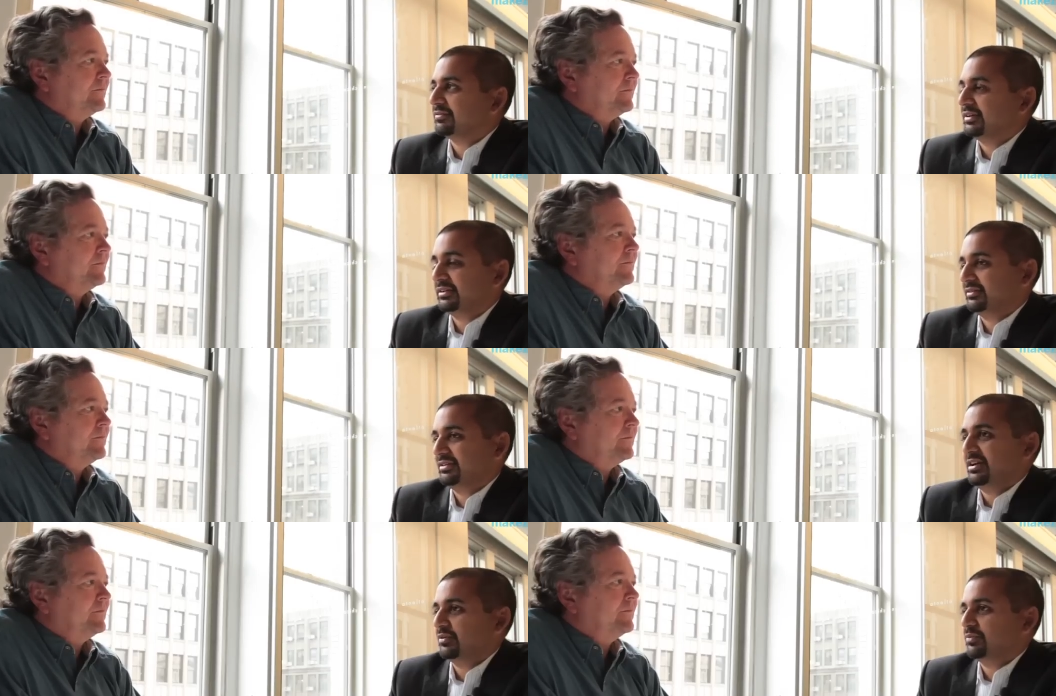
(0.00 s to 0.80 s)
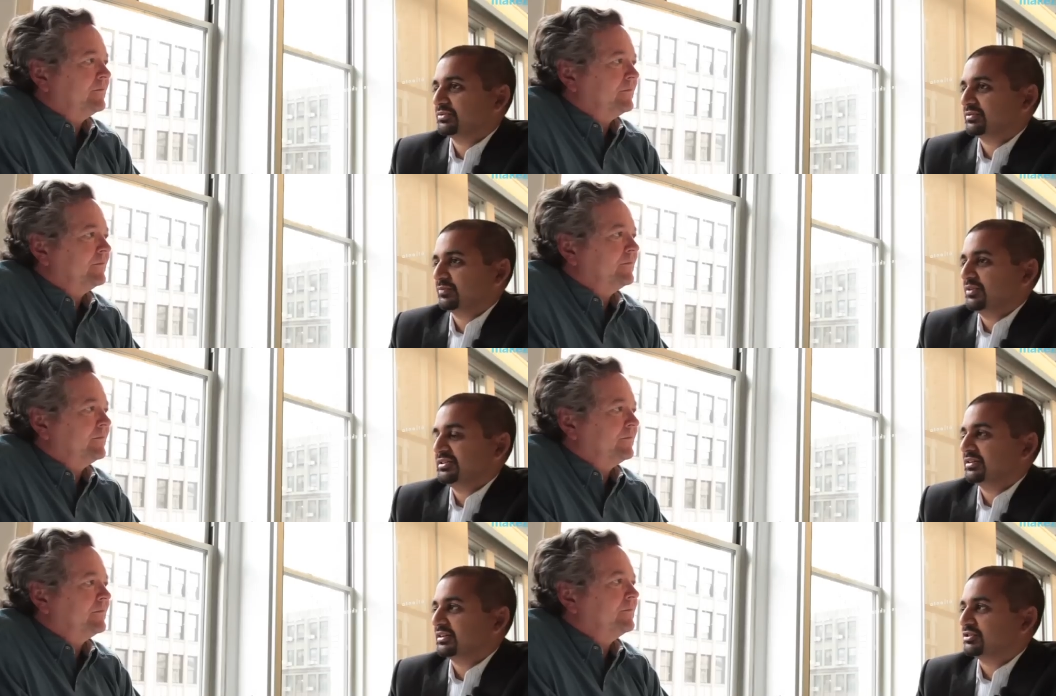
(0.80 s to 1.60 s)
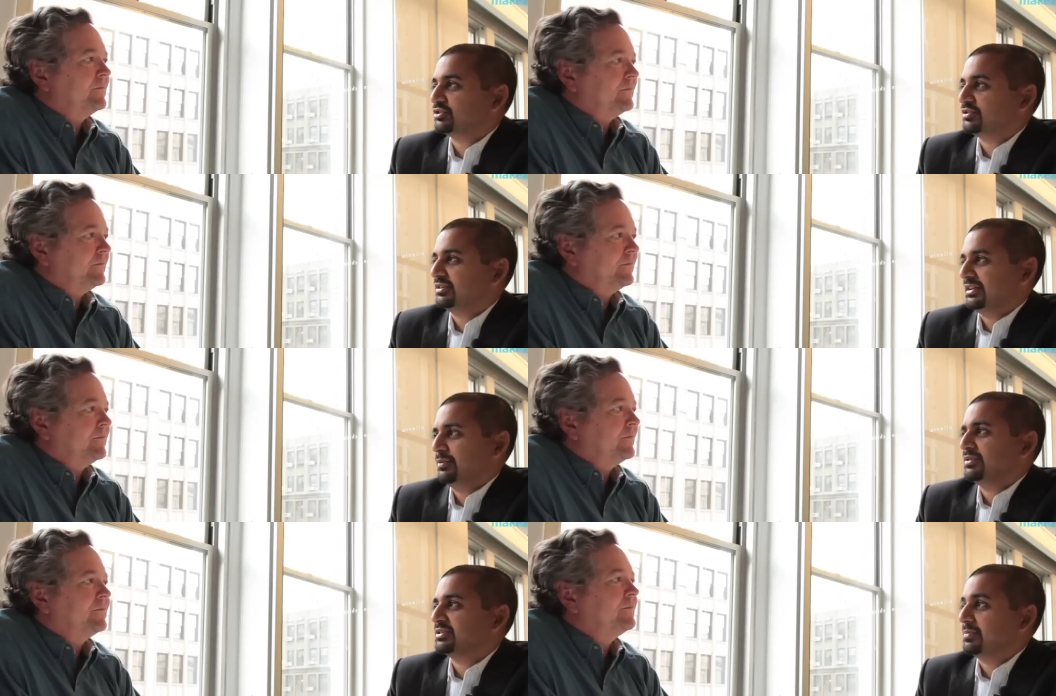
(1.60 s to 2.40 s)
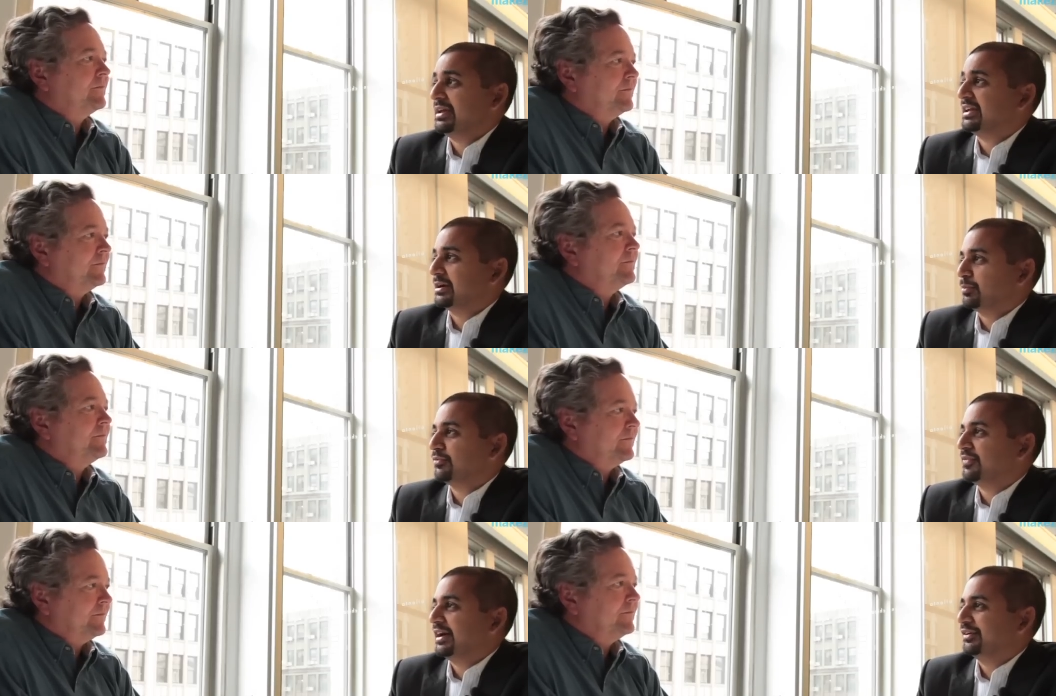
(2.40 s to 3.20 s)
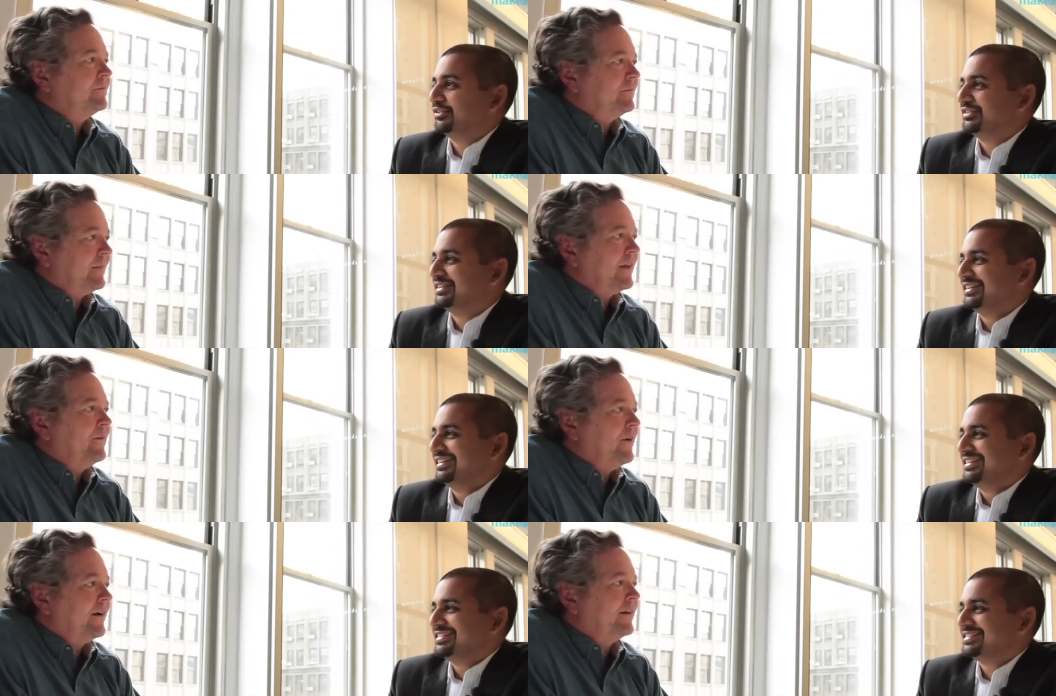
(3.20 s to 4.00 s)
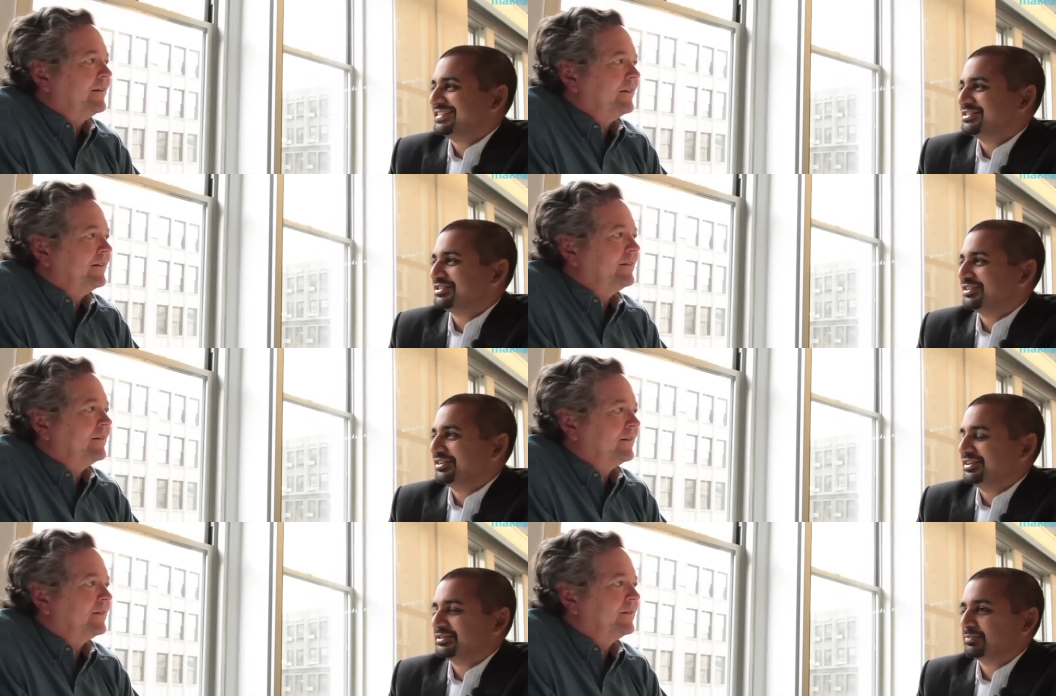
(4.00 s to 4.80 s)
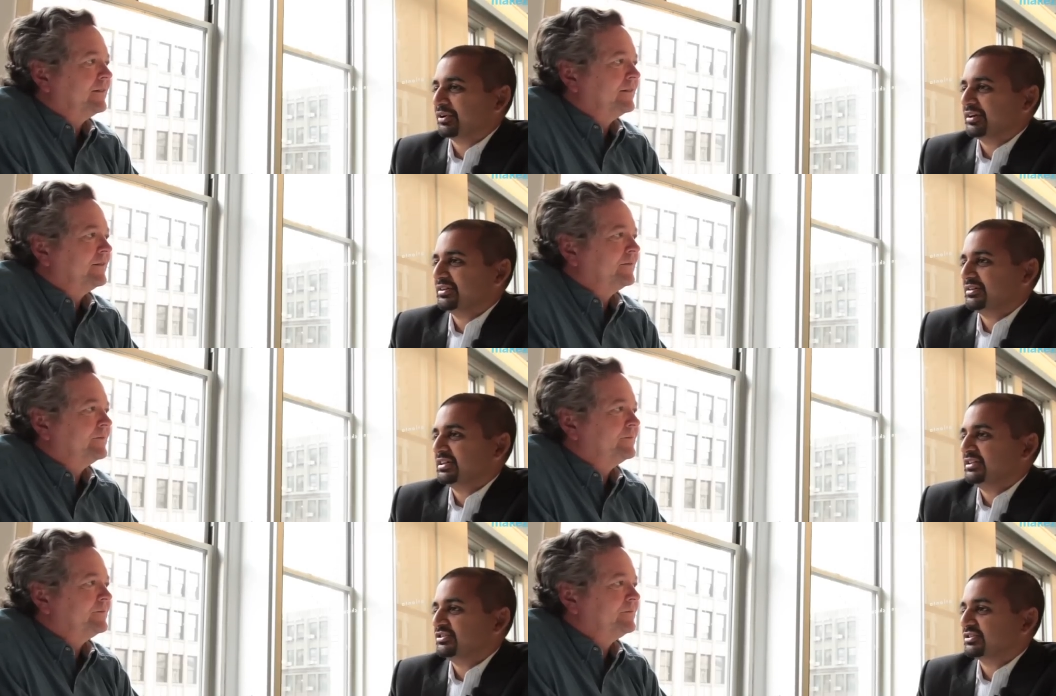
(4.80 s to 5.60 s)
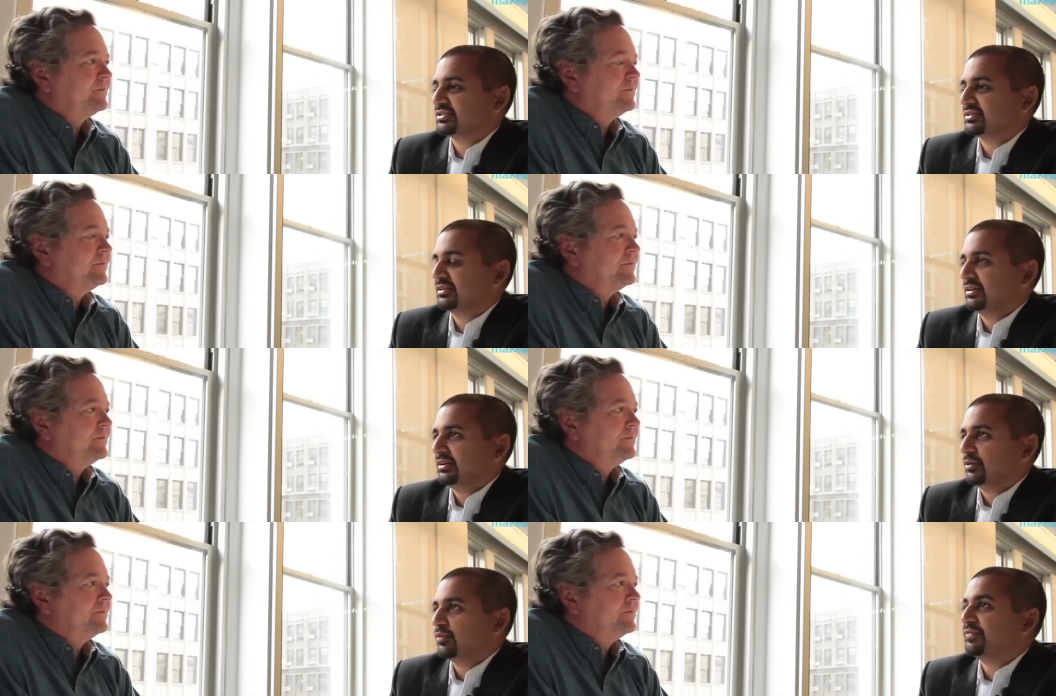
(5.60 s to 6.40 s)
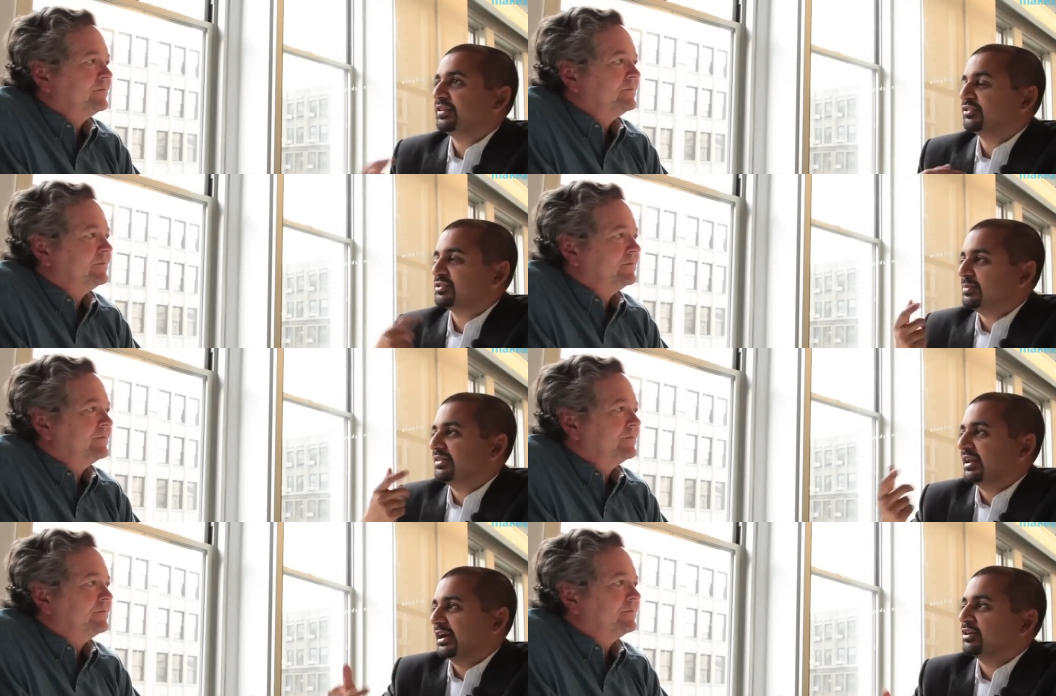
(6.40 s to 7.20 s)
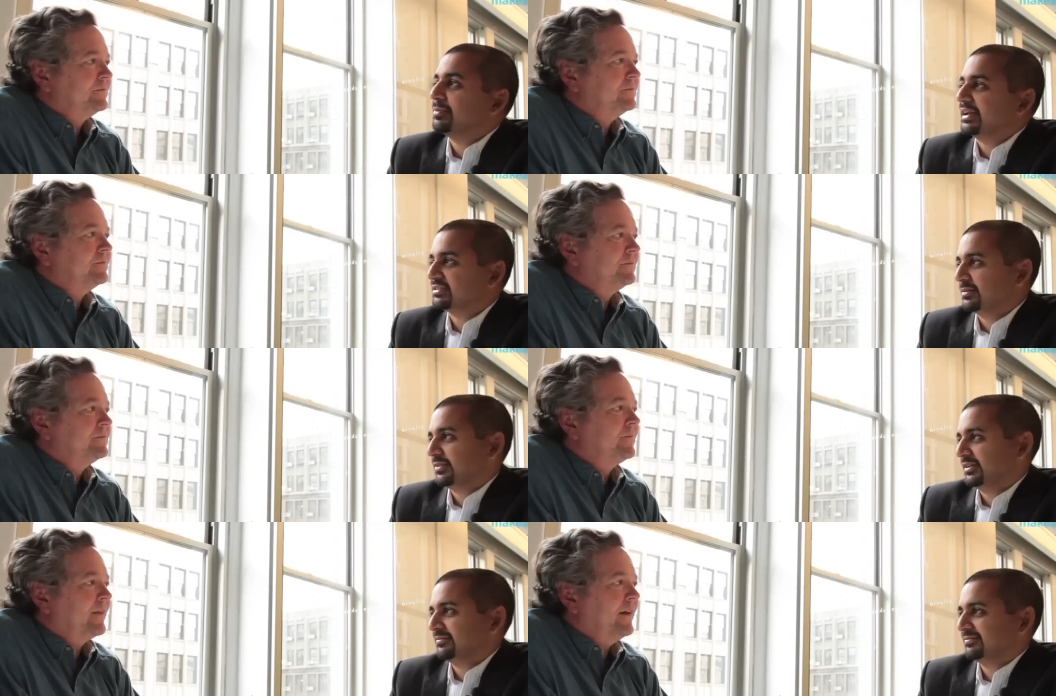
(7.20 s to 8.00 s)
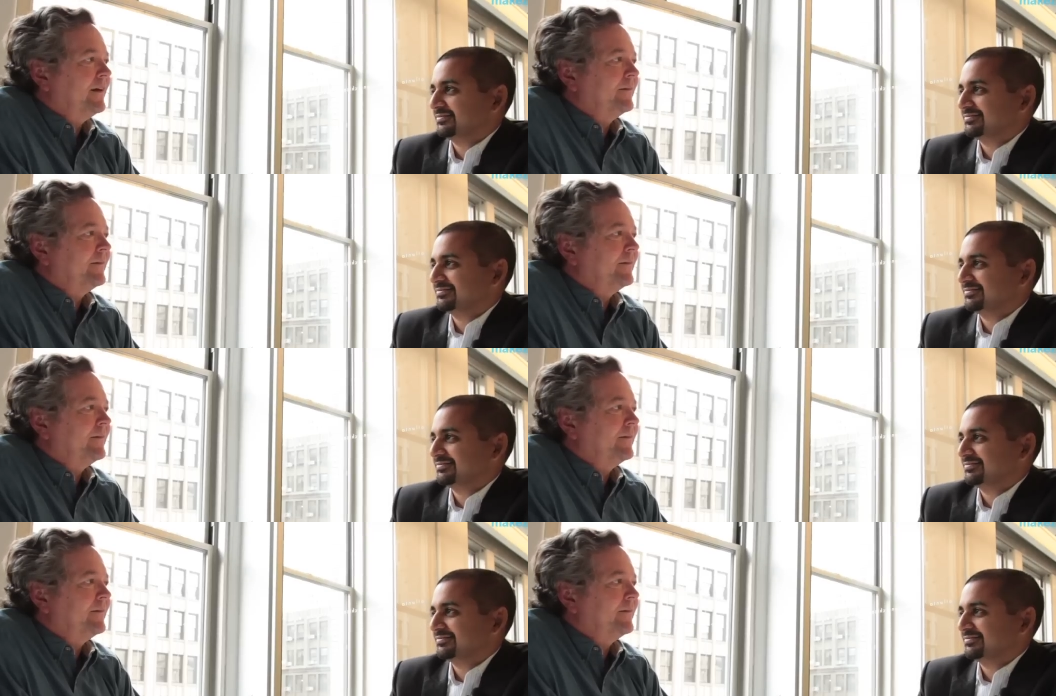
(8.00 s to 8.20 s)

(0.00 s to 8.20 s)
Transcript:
Speaker 1: And you know, it was wasn't a, he wasn't making a profound right. decision on his part. He, he just revealed to me that I could make something. Yeah,